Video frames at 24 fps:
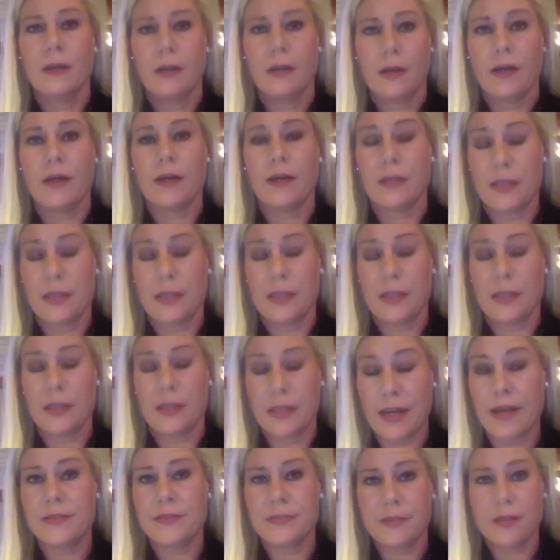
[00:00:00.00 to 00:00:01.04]

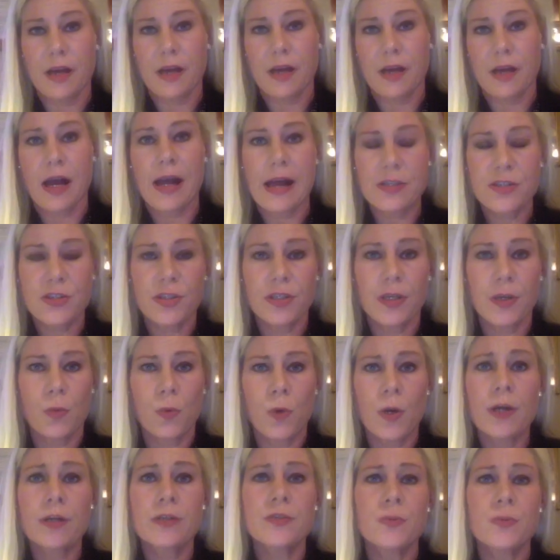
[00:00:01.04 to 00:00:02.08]
Yes, I
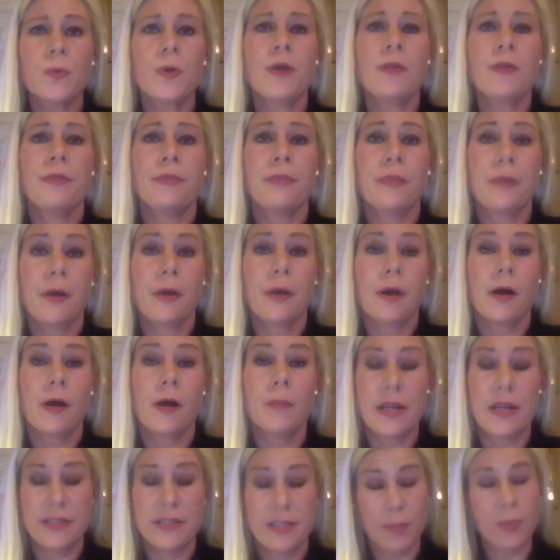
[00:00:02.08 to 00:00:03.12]
actually worked with
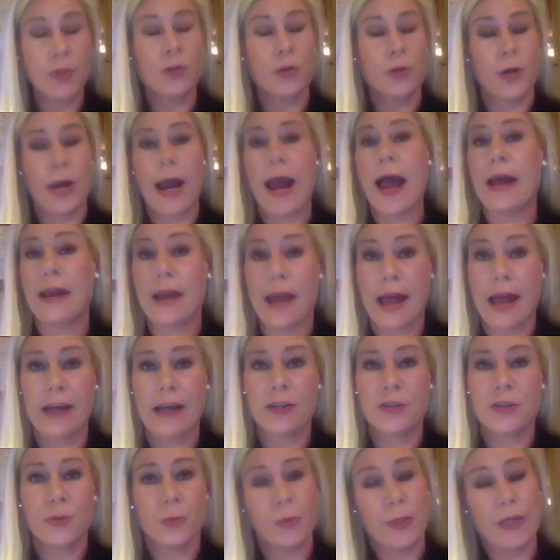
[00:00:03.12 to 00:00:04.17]
a Democrat,
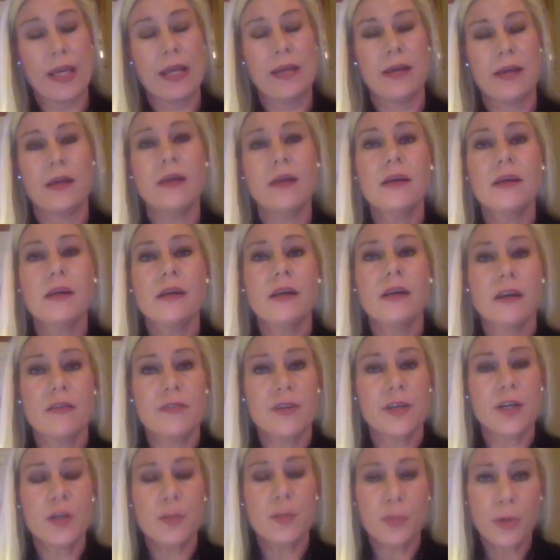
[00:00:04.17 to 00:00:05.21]
actually, a
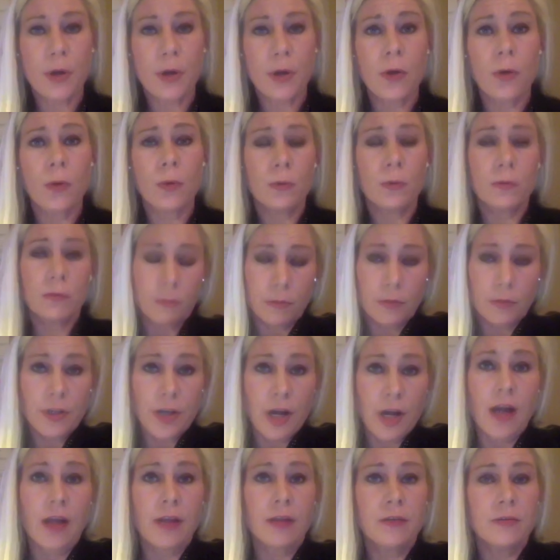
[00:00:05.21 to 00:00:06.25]
very
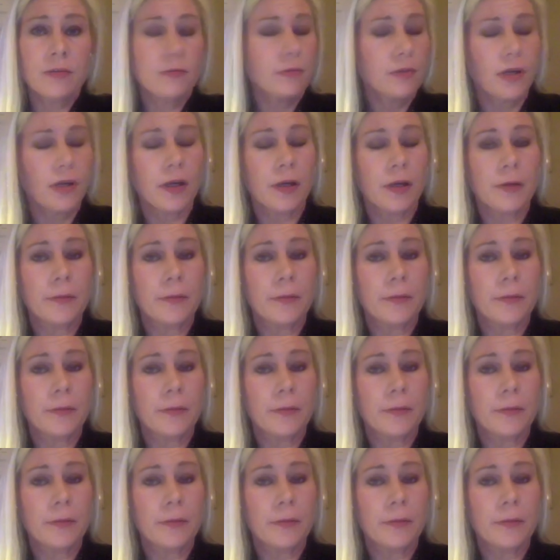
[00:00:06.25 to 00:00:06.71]
pro-gun